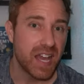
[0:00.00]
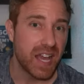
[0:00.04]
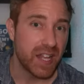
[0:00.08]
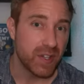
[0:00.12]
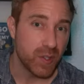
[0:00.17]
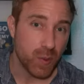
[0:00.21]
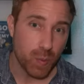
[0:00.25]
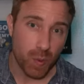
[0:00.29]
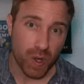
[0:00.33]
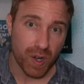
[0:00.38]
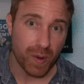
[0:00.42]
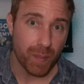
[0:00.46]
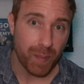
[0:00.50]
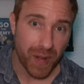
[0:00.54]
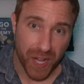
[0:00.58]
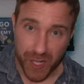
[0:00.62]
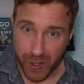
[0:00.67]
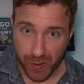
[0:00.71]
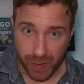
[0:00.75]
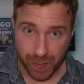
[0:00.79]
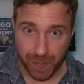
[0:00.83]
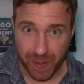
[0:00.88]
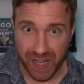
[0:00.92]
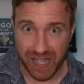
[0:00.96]
and you want to buy
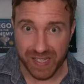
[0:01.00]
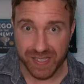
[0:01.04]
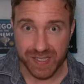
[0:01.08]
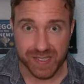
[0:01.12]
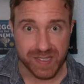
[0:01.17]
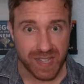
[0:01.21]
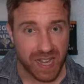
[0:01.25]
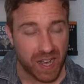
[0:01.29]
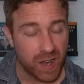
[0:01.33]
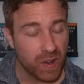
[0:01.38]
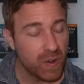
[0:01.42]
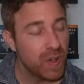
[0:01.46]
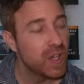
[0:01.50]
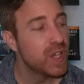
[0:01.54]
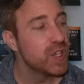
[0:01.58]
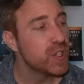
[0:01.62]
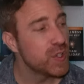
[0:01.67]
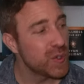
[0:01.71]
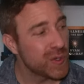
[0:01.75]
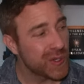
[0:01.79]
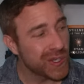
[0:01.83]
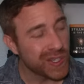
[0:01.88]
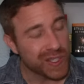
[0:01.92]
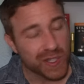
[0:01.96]
your pass now,
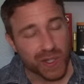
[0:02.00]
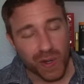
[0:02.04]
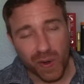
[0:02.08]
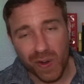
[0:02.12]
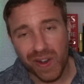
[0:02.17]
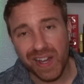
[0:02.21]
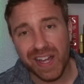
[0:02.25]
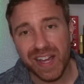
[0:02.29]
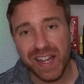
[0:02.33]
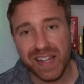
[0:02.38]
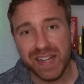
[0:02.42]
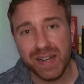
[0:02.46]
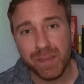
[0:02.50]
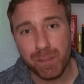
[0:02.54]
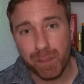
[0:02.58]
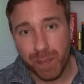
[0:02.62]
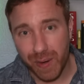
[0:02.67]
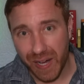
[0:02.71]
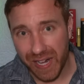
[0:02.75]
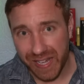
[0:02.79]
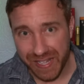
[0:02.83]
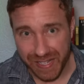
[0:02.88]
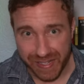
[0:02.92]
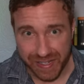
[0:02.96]
you can go ahead and
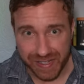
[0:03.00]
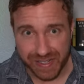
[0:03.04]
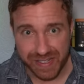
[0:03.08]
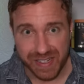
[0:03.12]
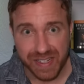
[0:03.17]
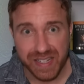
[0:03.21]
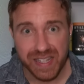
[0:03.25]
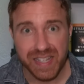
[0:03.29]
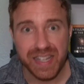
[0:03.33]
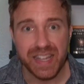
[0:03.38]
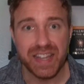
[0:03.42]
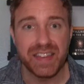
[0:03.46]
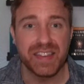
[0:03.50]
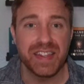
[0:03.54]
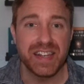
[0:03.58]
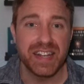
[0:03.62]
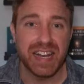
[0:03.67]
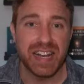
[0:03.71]
buy it and then